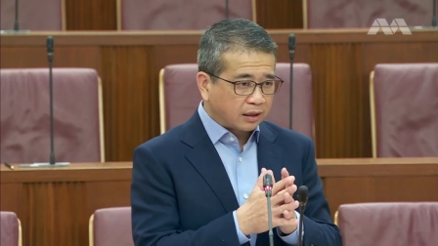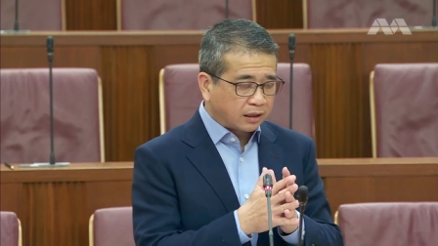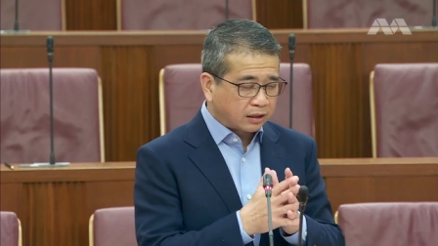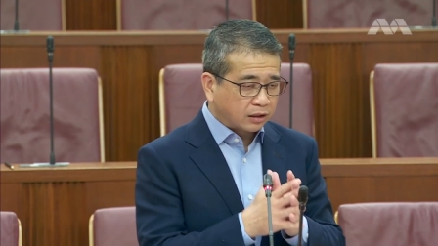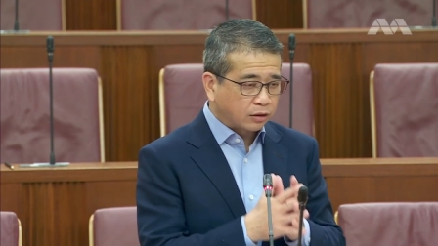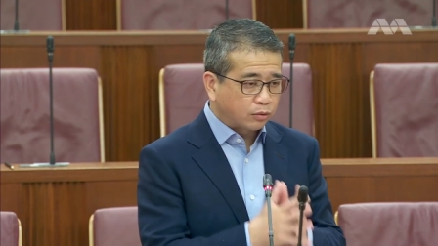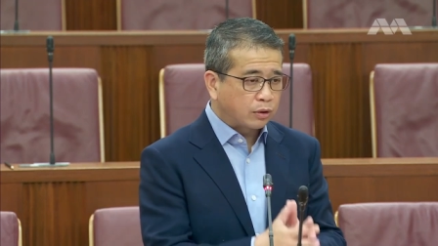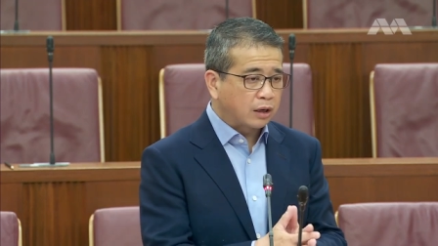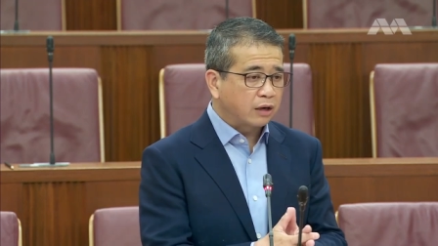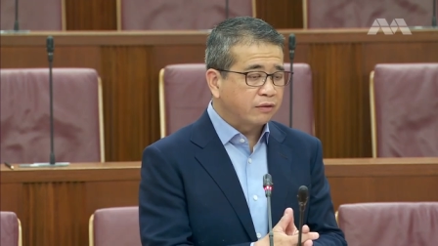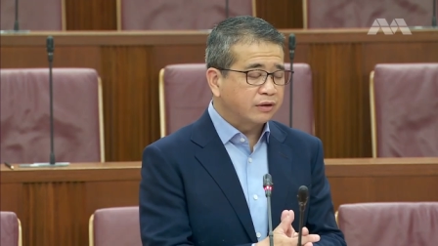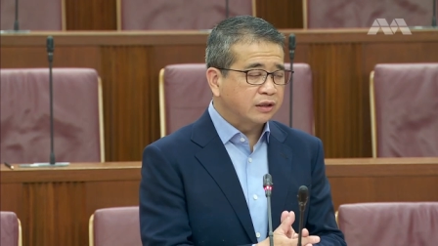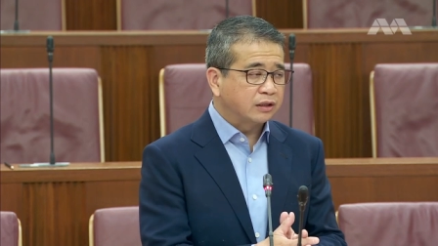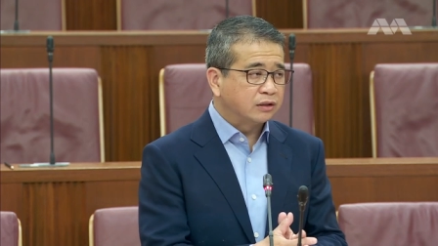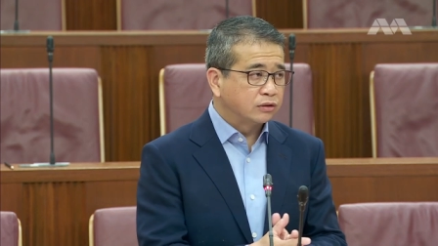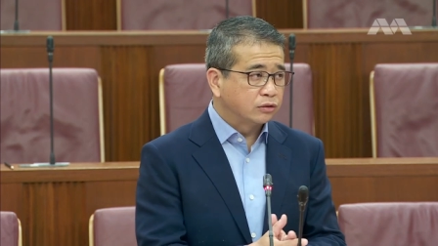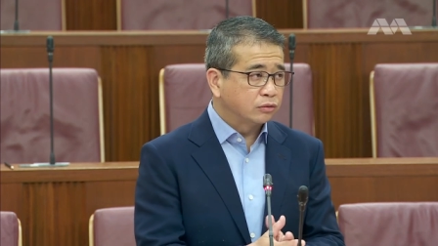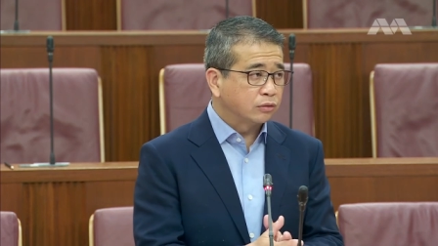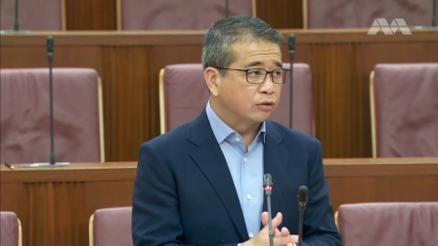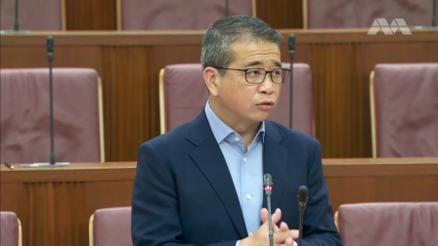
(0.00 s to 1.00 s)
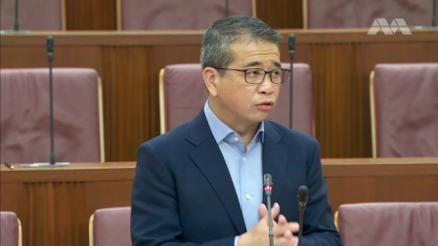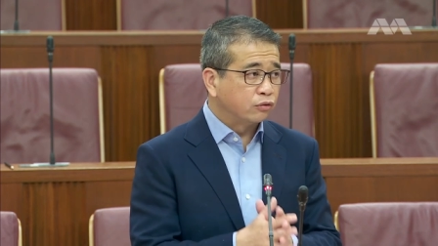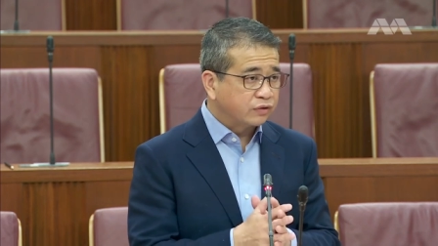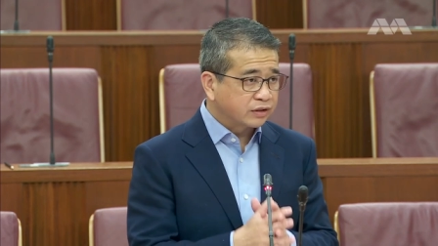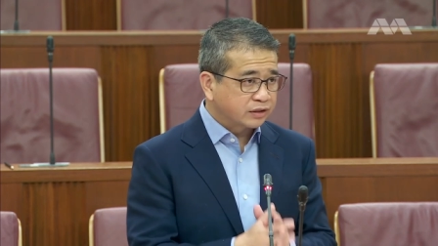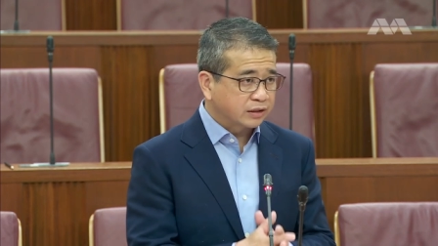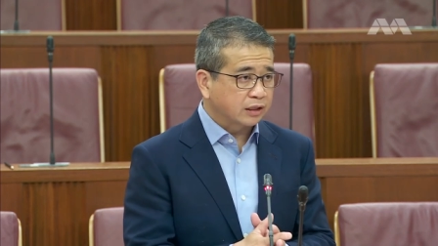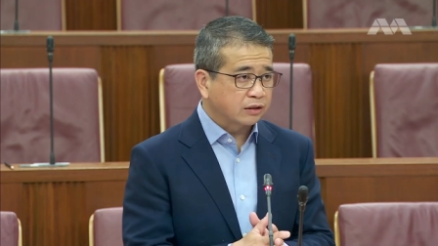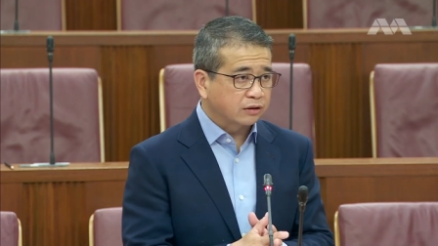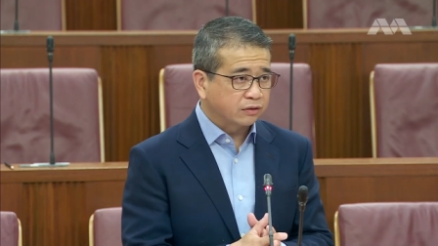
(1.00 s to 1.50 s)
an inquiry into and
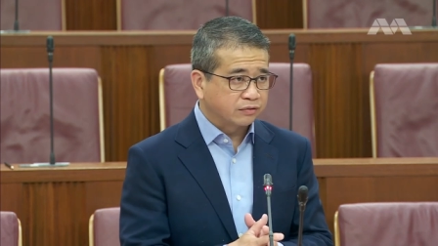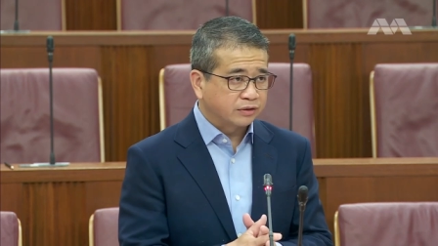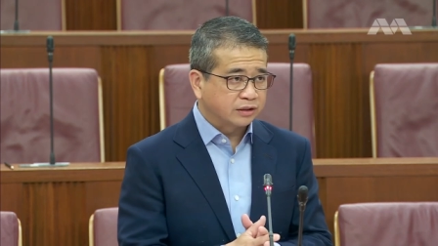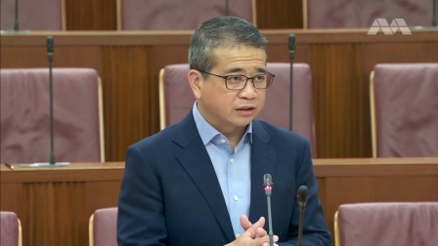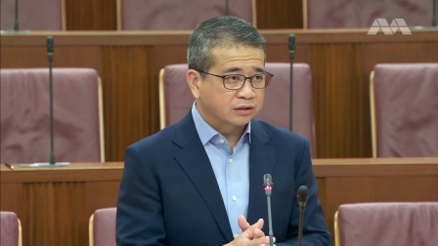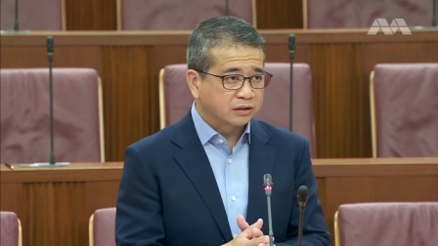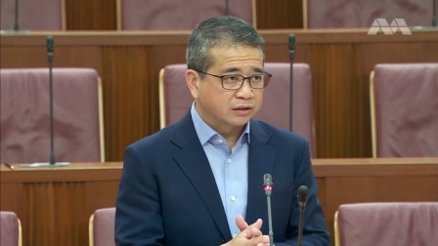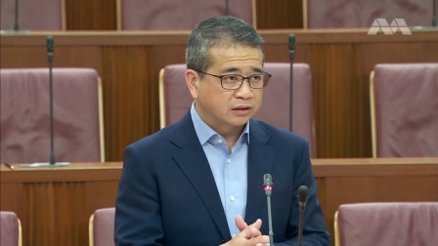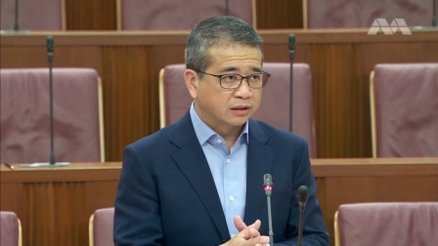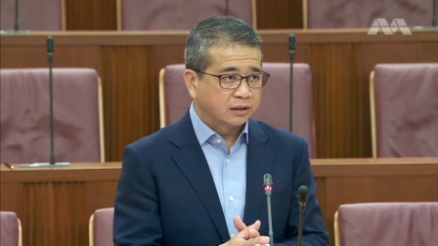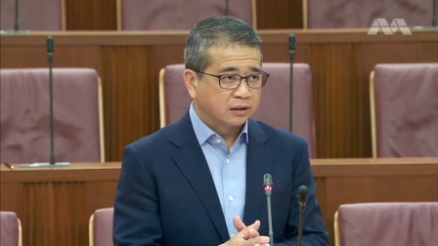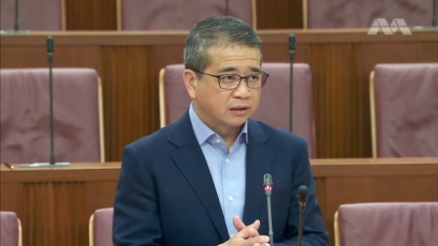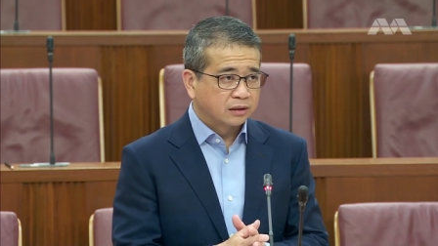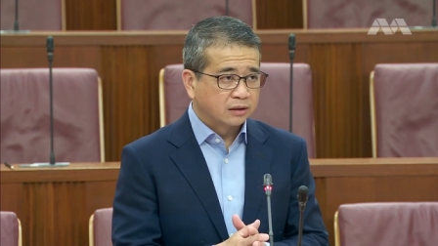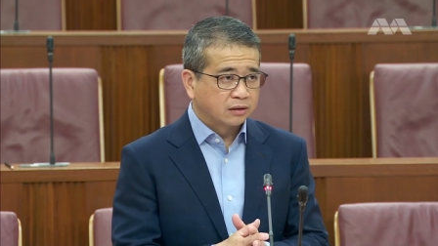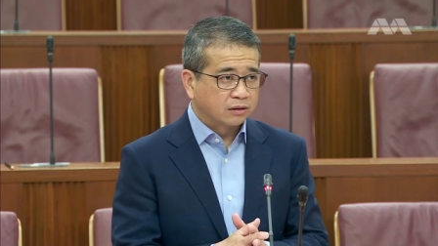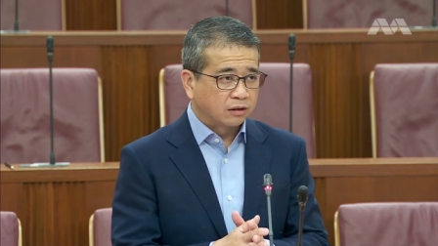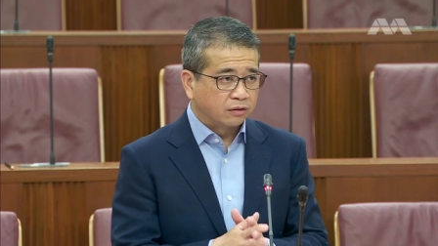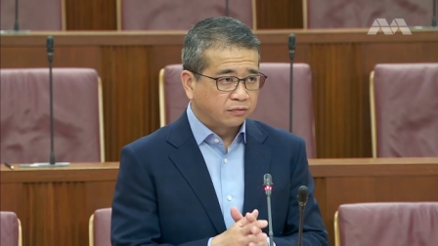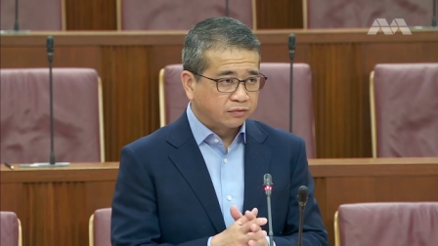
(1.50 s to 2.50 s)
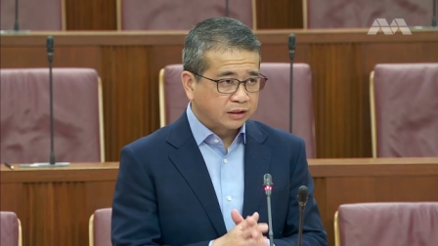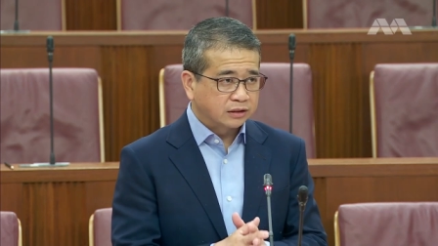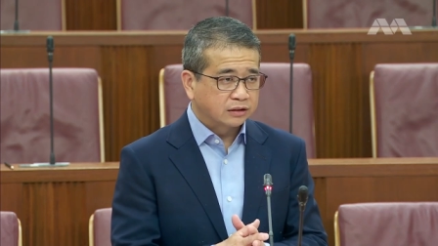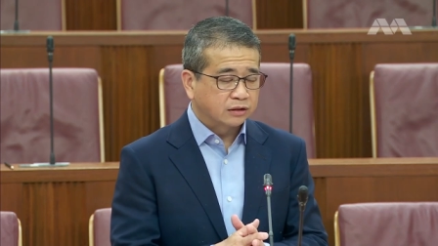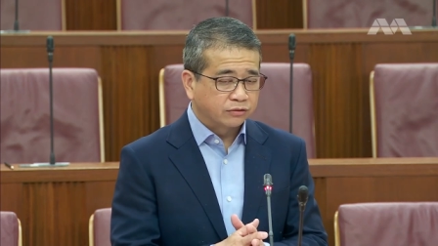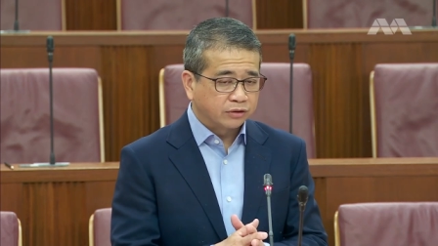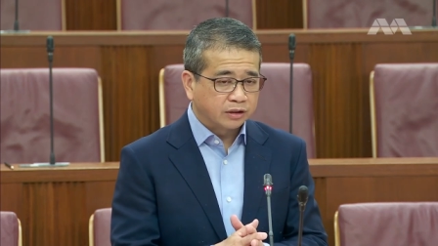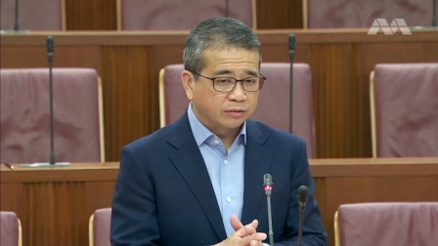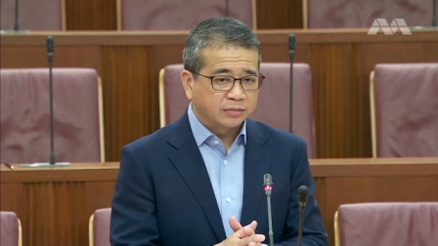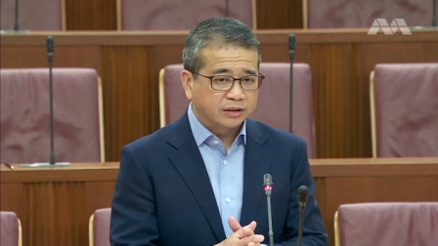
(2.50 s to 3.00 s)
oversight of these, of these
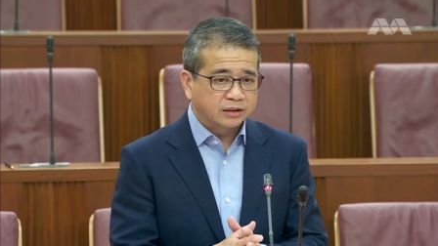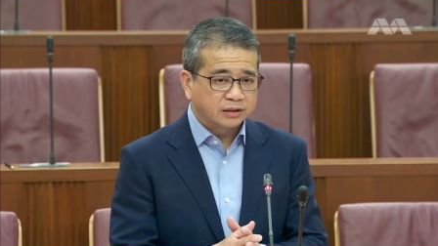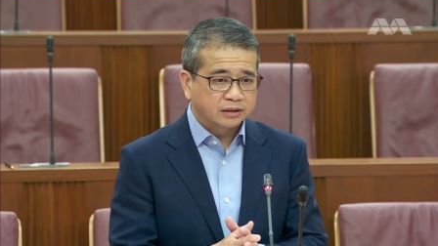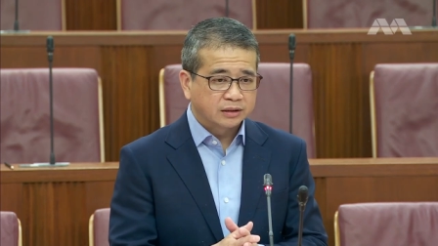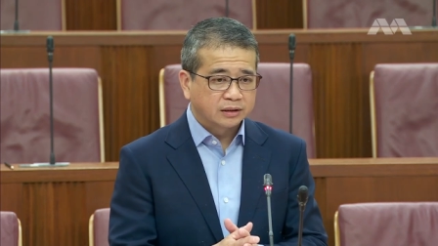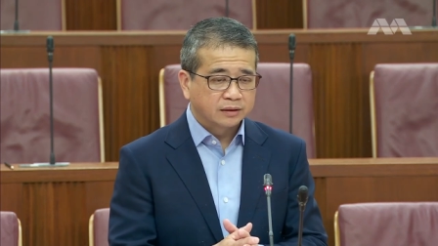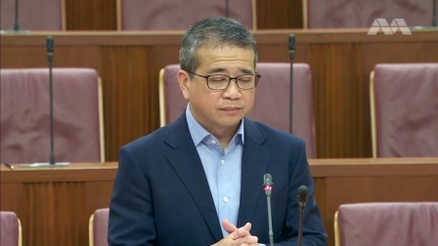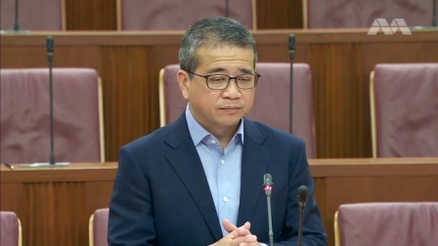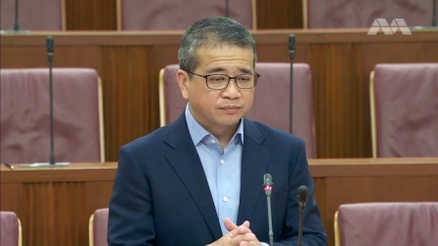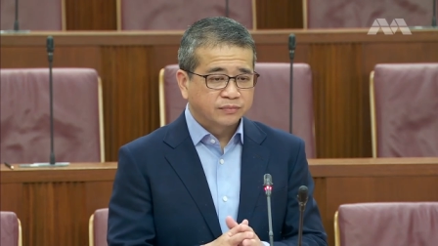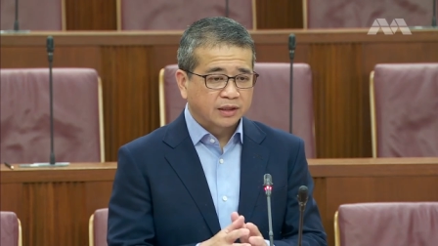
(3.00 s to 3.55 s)
agreements.